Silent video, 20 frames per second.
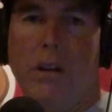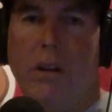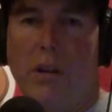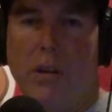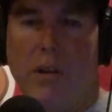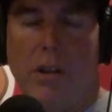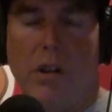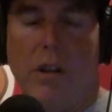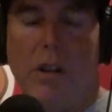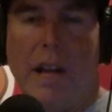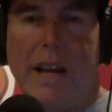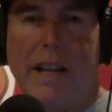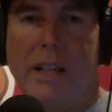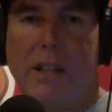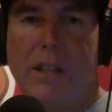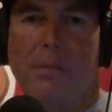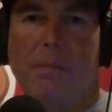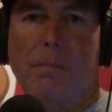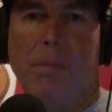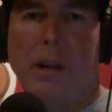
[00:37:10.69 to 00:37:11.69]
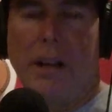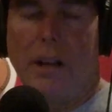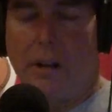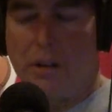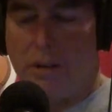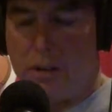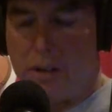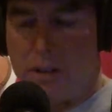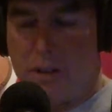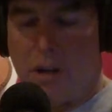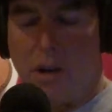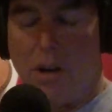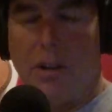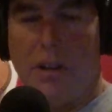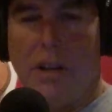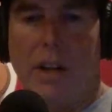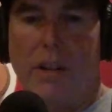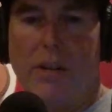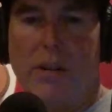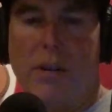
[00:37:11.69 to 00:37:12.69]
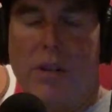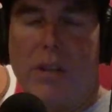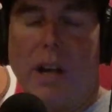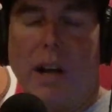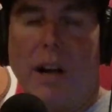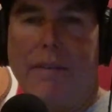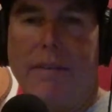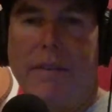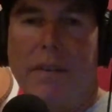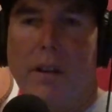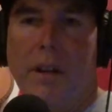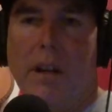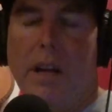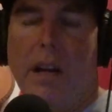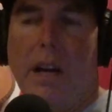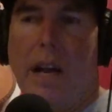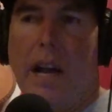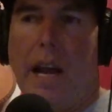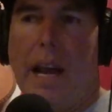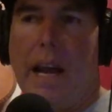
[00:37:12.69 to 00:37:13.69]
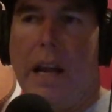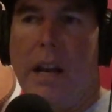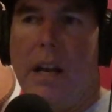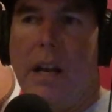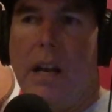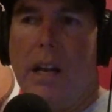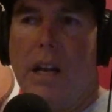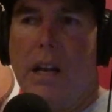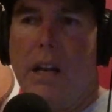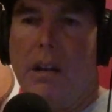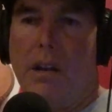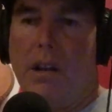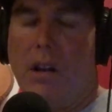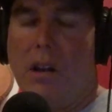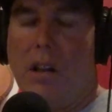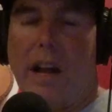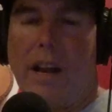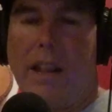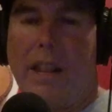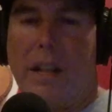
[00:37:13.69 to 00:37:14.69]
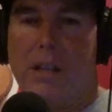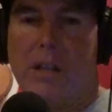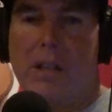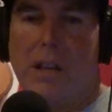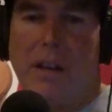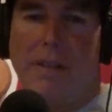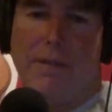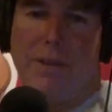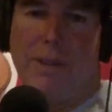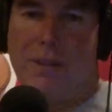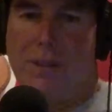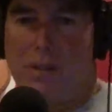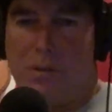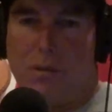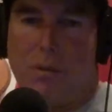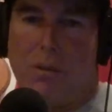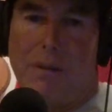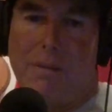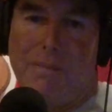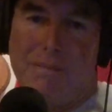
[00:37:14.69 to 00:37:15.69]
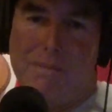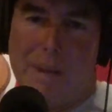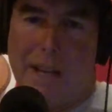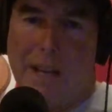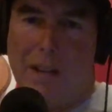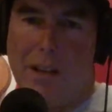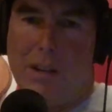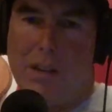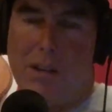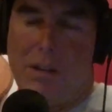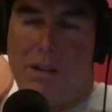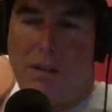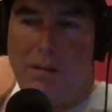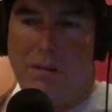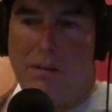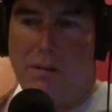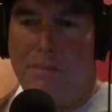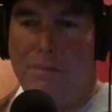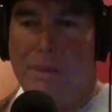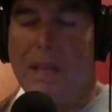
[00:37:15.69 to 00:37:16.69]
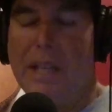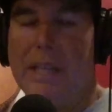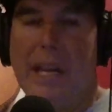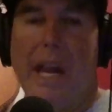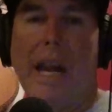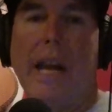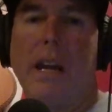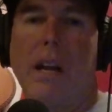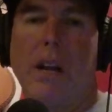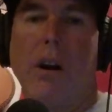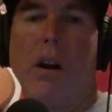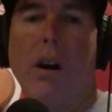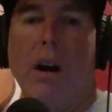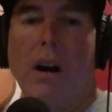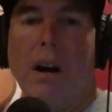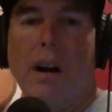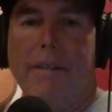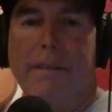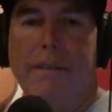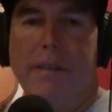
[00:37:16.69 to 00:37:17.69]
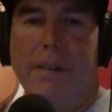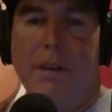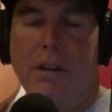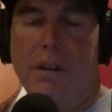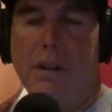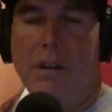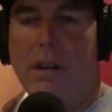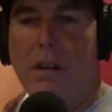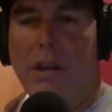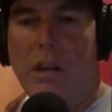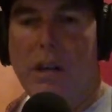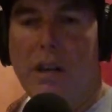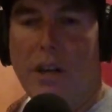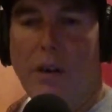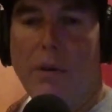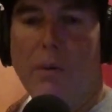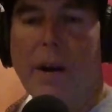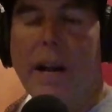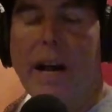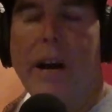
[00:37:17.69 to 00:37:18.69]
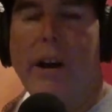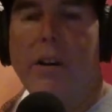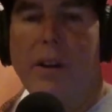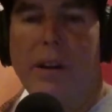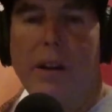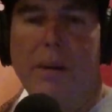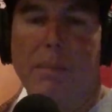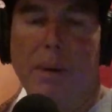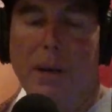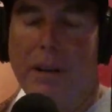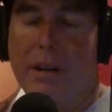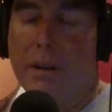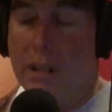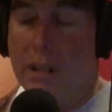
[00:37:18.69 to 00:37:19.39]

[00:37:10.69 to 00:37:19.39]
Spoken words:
the lights and blinkers and all the other stuff. And a lot of that stuff is sort of meant to be taken off in reality, but